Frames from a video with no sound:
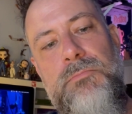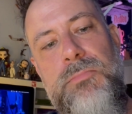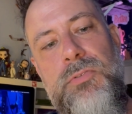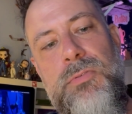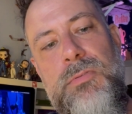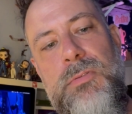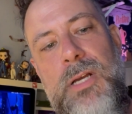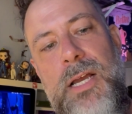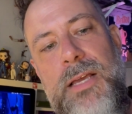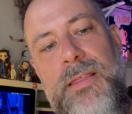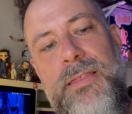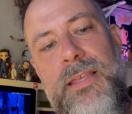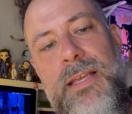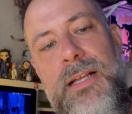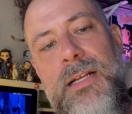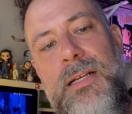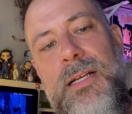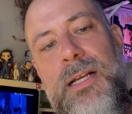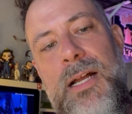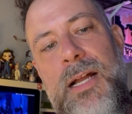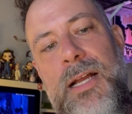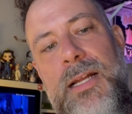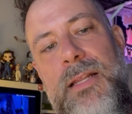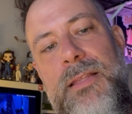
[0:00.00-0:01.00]
I think
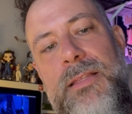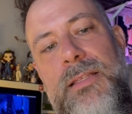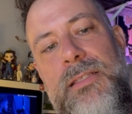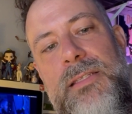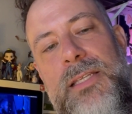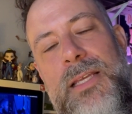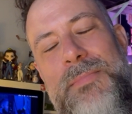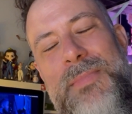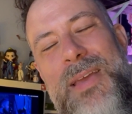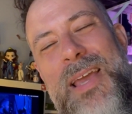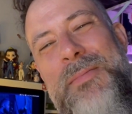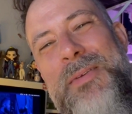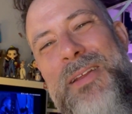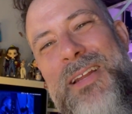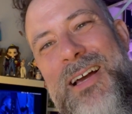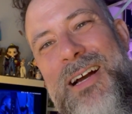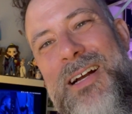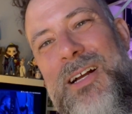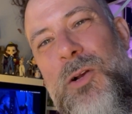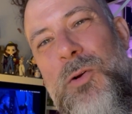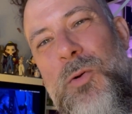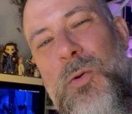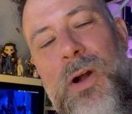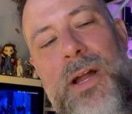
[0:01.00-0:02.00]
kind of the same, maybe
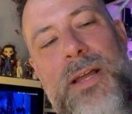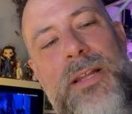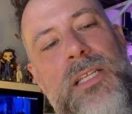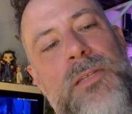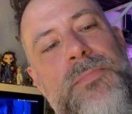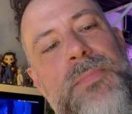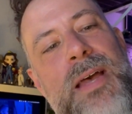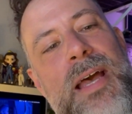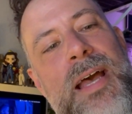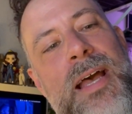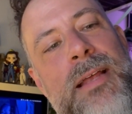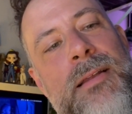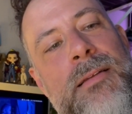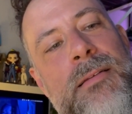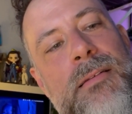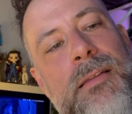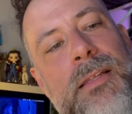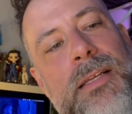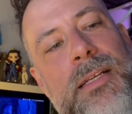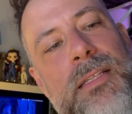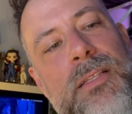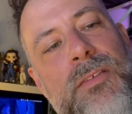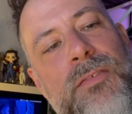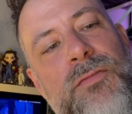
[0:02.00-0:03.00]
not quite as bad,
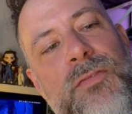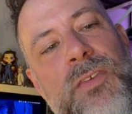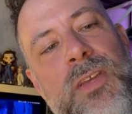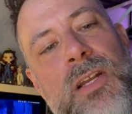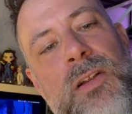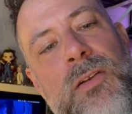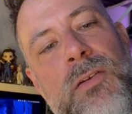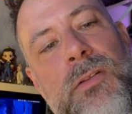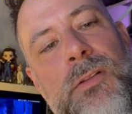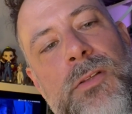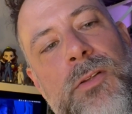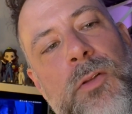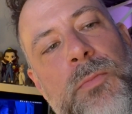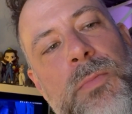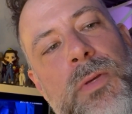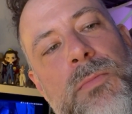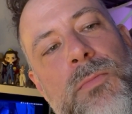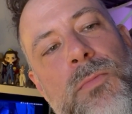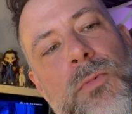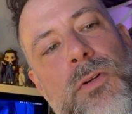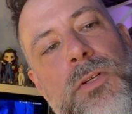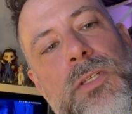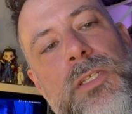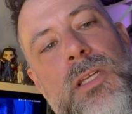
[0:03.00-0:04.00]
like the feet are a little bit
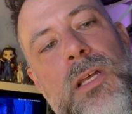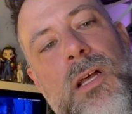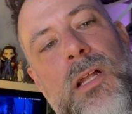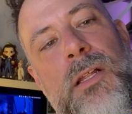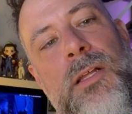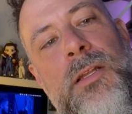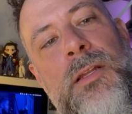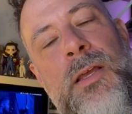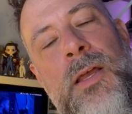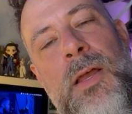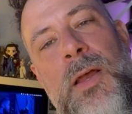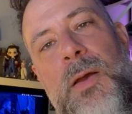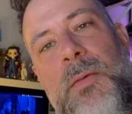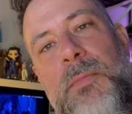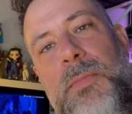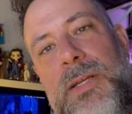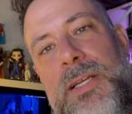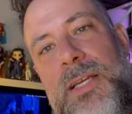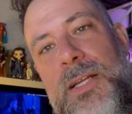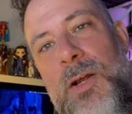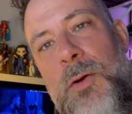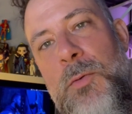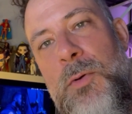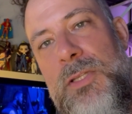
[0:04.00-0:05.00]
more solid, but
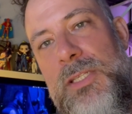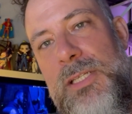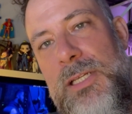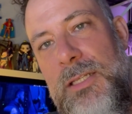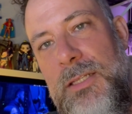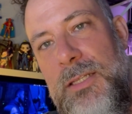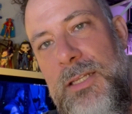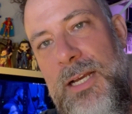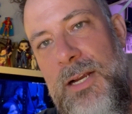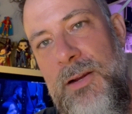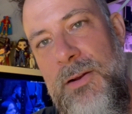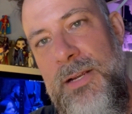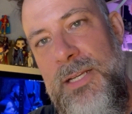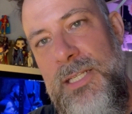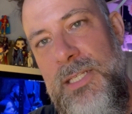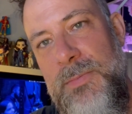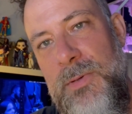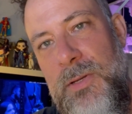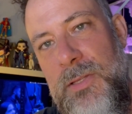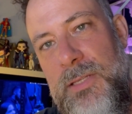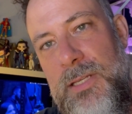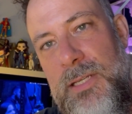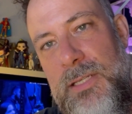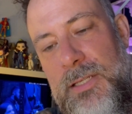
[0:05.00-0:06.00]
you know what's hilarious
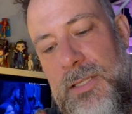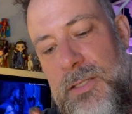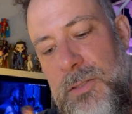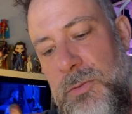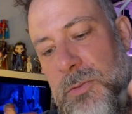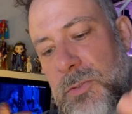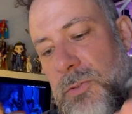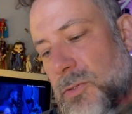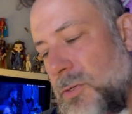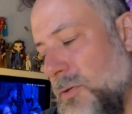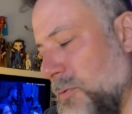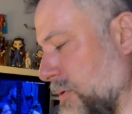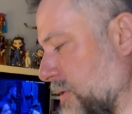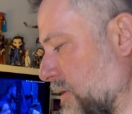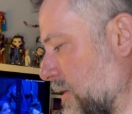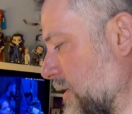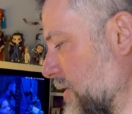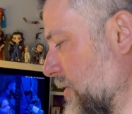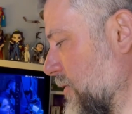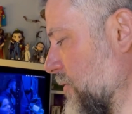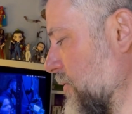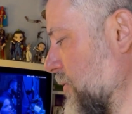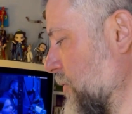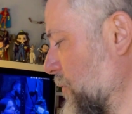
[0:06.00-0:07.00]
about this was true with
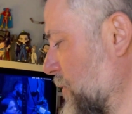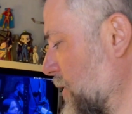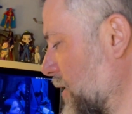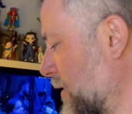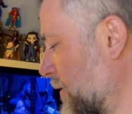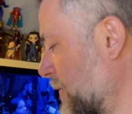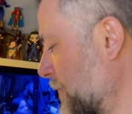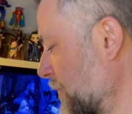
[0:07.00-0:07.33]
Hunter as well.